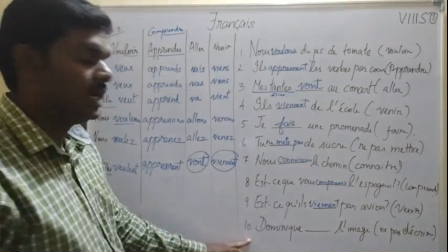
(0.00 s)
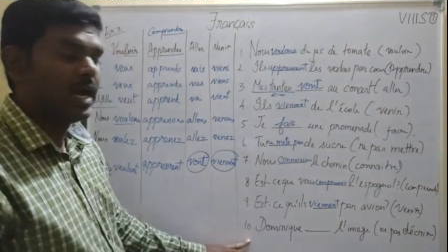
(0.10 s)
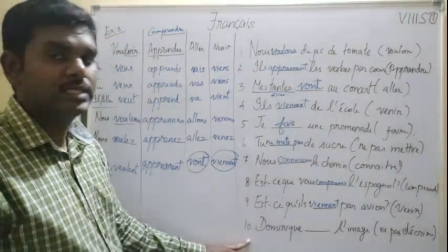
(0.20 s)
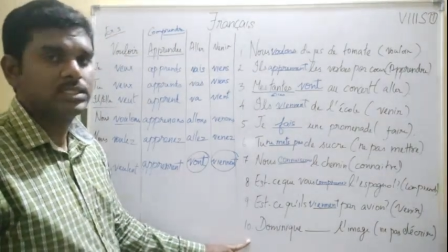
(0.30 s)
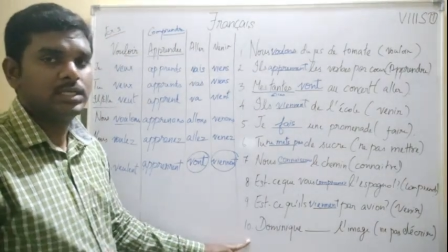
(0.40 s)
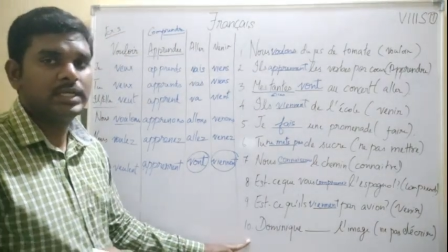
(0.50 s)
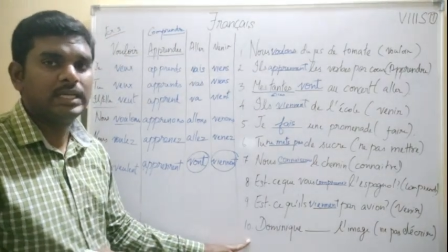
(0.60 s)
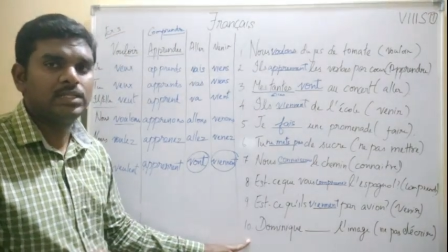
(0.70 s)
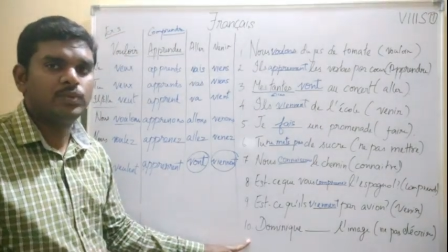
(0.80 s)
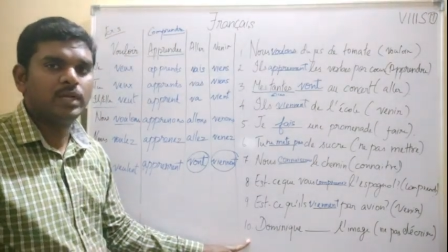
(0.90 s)
Last
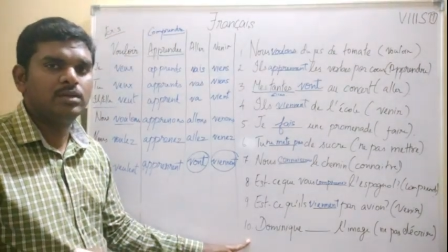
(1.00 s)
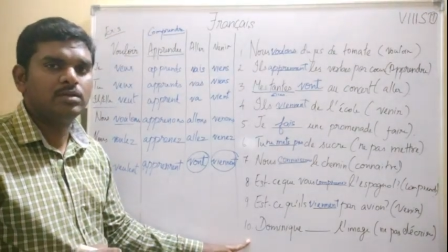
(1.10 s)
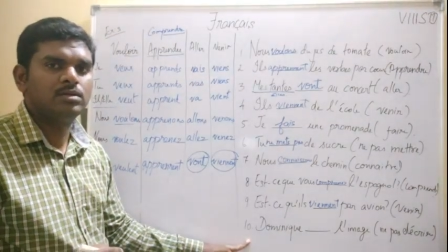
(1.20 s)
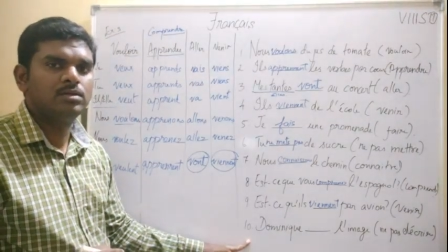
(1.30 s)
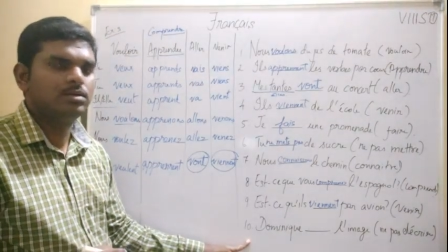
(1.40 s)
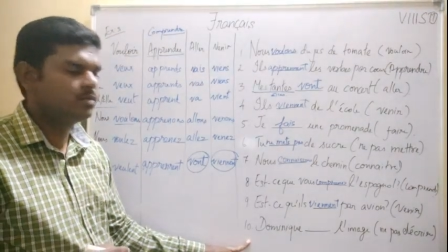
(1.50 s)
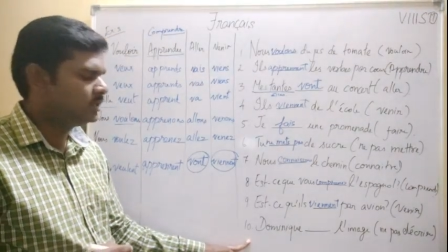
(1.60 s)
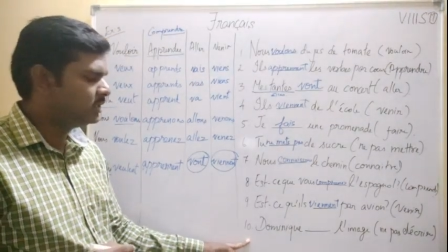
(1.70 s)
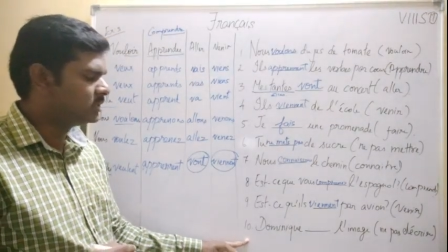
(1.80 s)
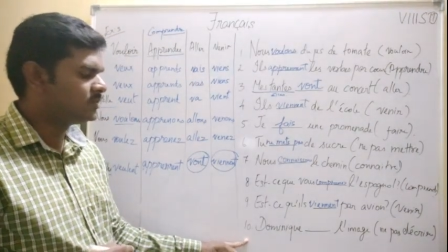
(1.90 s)
10th one.
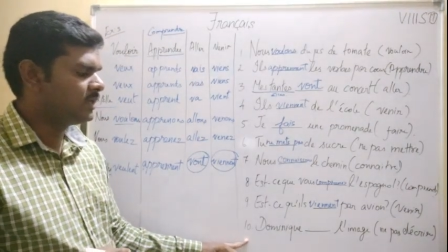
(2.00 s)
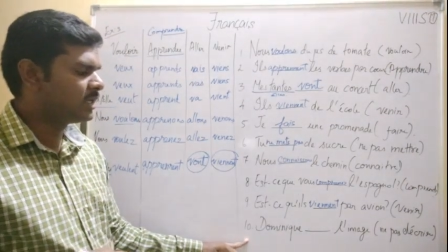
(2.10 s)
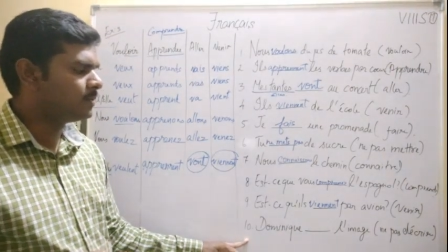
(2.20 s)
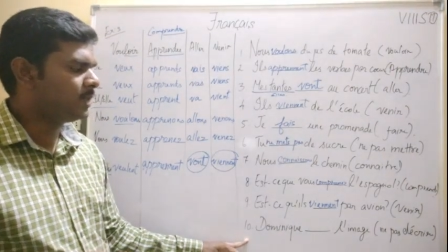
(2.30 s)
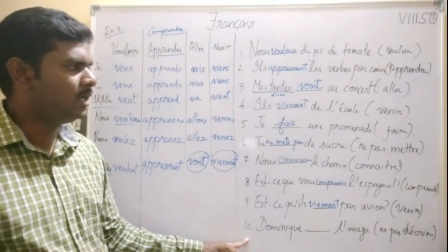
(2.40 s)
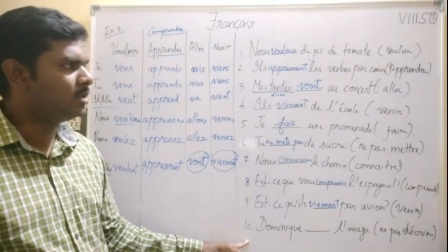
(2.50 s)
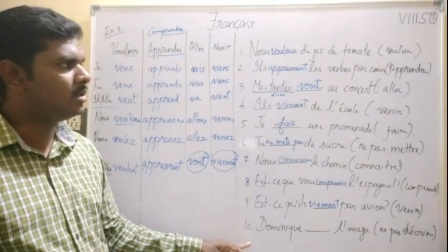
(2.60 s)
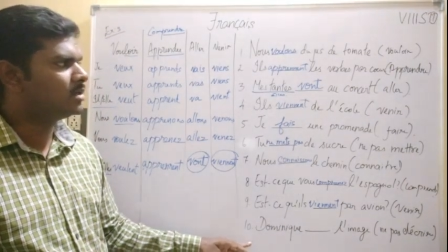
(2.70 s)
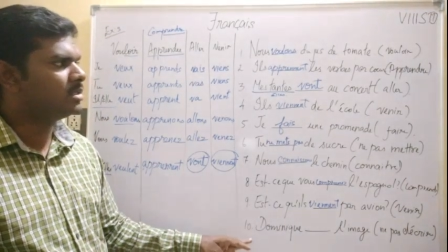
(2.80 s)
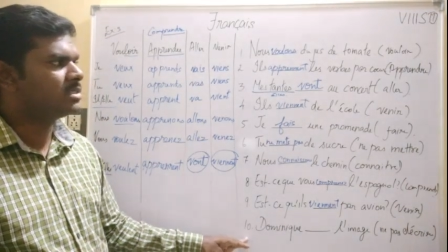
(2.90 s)
With this we complete
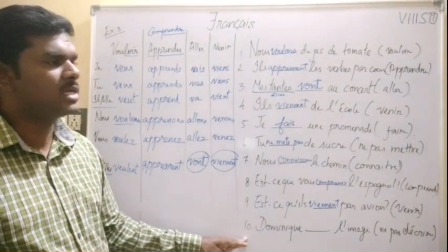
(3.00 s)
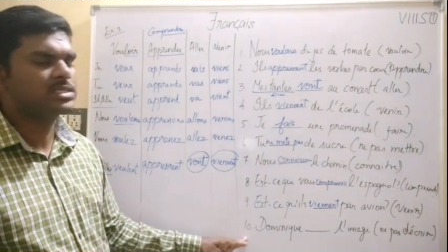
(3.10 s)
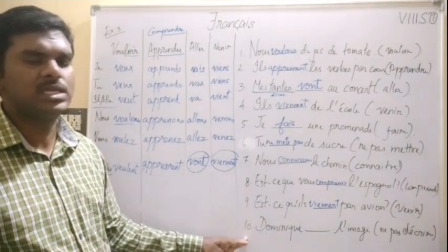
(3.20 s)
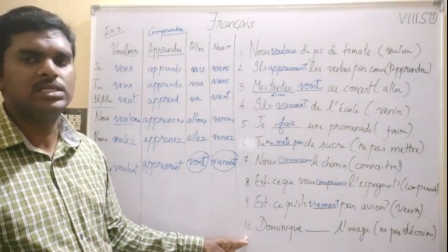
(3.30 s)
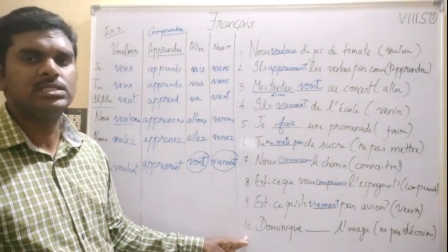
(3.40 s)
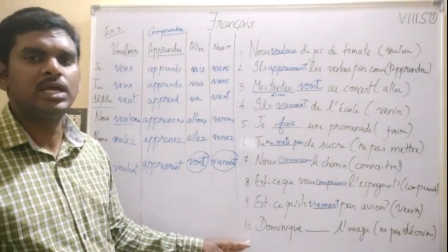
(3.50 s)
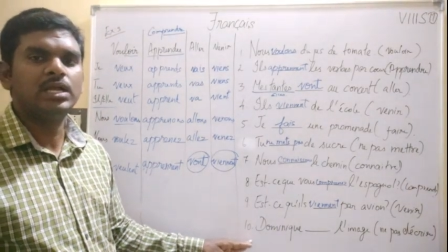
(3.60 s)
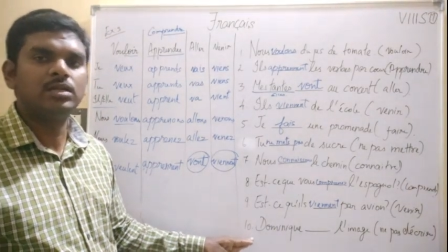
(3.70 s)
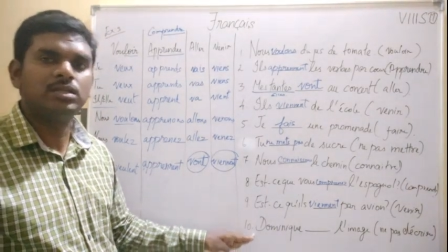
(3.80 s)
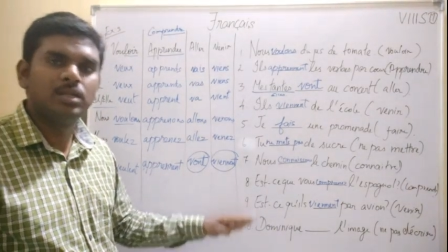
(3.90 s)
this exercise,
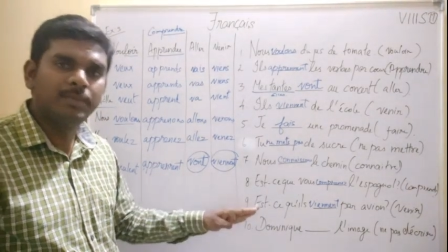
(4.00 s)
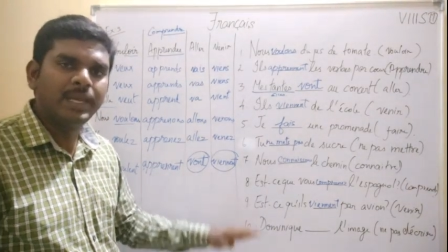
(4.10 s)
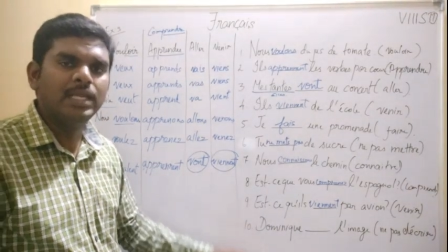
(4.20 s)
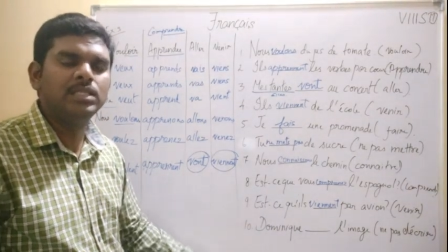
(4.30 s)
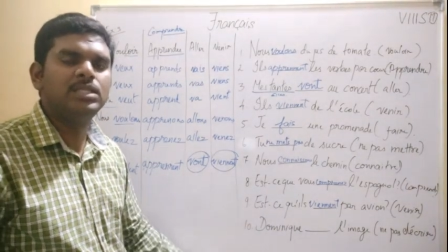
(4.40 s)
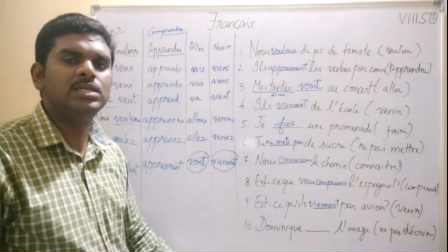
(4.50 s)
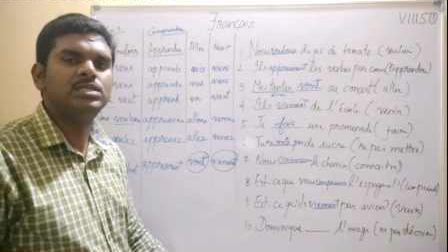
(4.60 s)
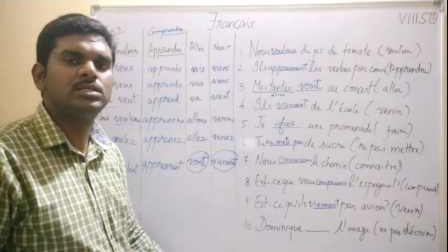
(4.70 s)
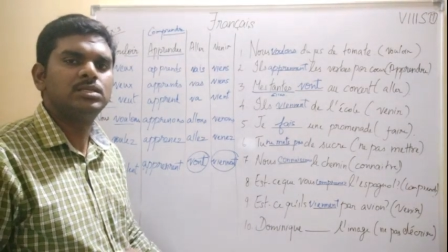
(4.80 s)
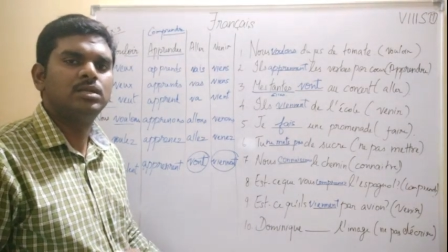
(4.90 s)
and remaining
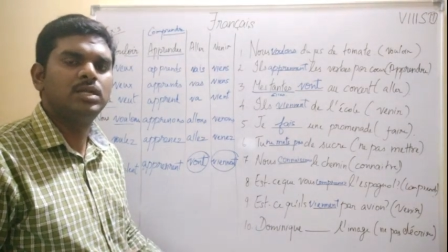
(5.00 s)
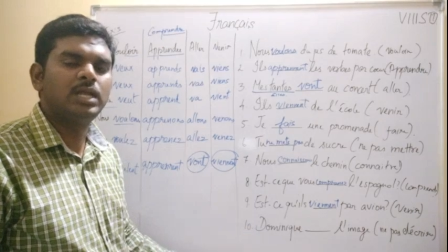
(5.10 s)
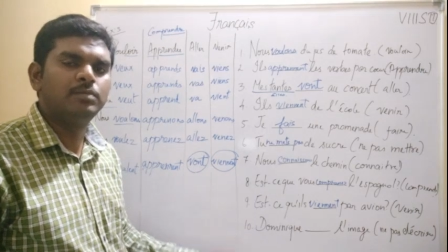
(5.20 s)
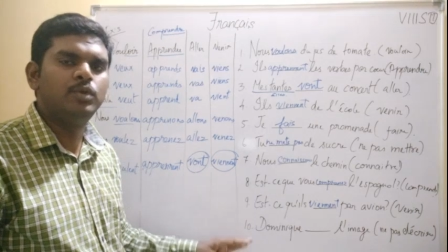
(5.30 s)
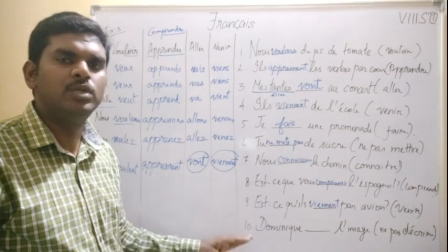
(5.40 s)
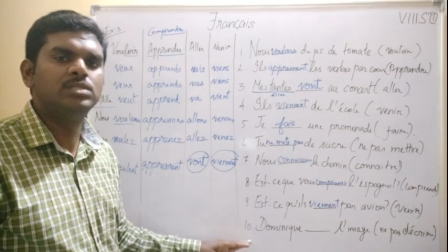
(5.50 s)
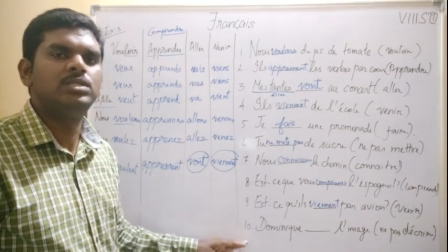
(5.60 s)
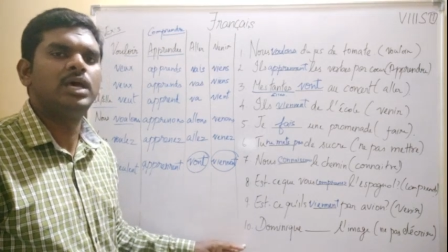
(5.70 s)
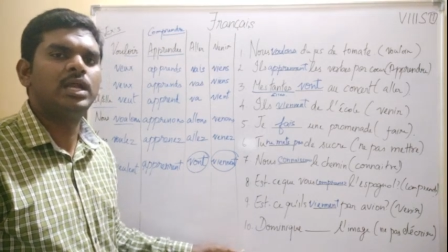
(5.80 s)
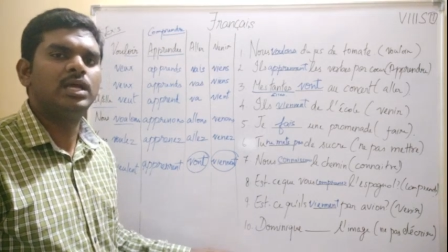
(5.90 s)
things 10 more
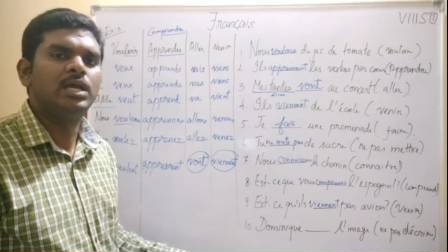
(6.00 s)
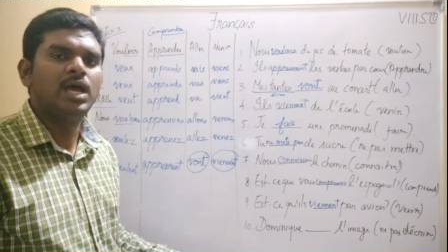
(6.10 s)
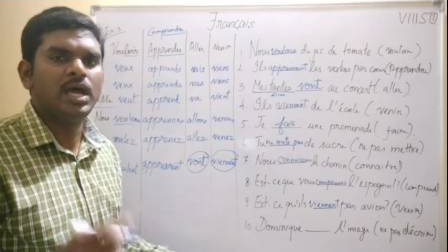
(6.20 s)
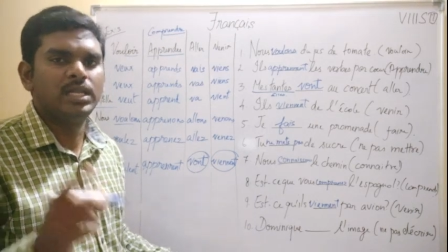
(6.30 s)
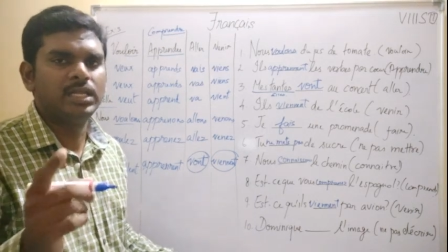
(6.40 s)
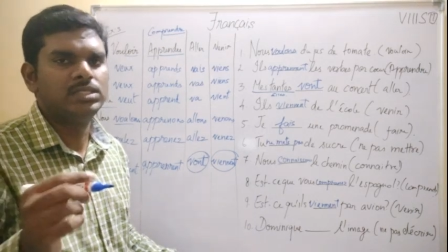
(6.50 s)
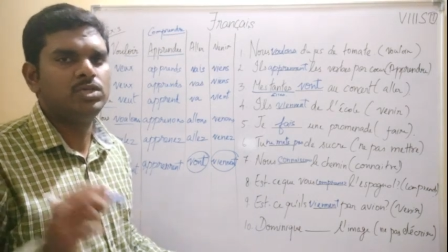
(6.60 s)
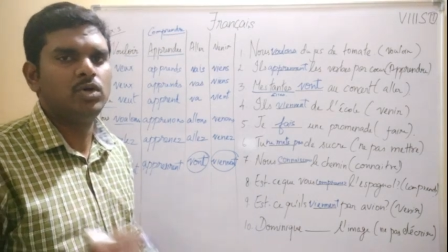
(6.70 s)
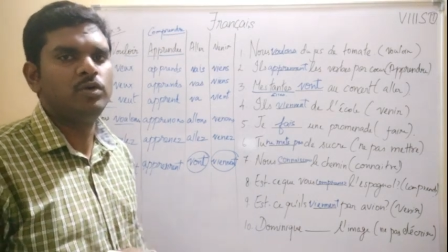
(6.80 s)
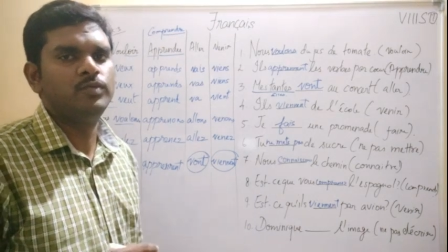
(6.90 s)
is there, and that is
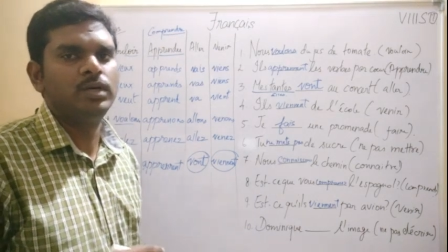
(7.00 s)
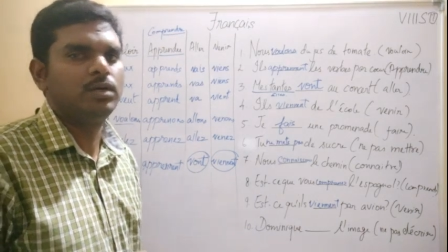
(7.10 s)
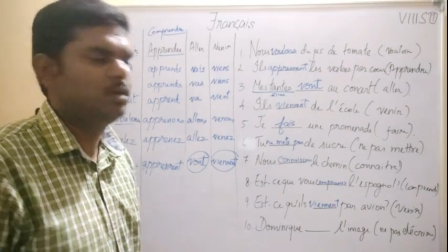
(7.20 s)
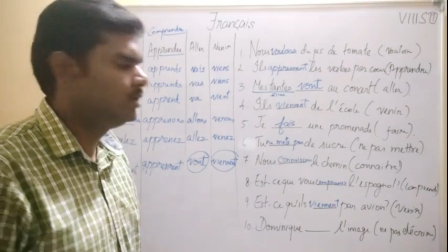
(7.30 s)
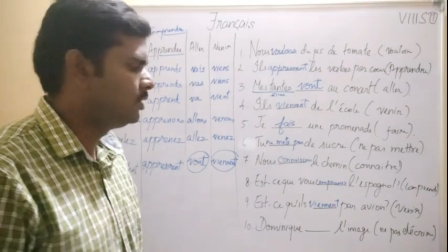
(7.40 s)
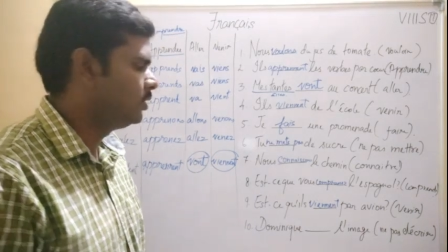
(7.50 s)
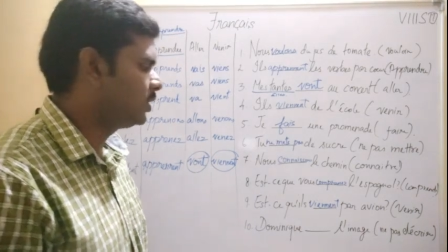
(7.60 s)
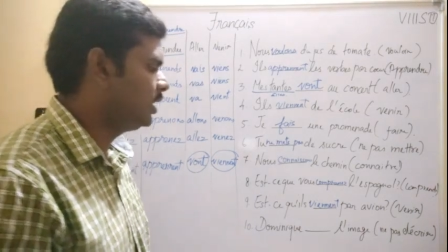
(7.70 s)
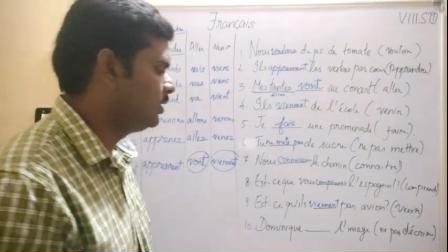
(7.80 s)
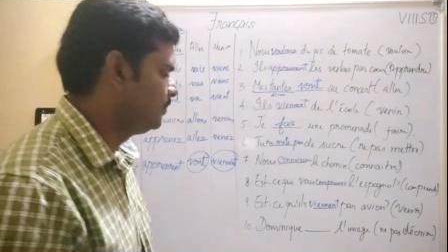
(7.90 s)
your homework.
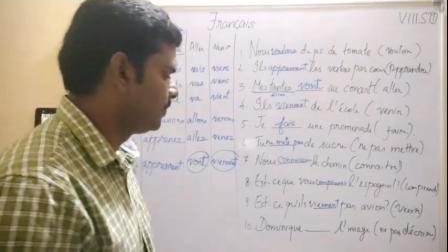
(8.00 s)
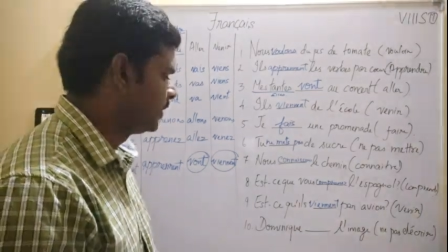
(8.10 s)
Okay.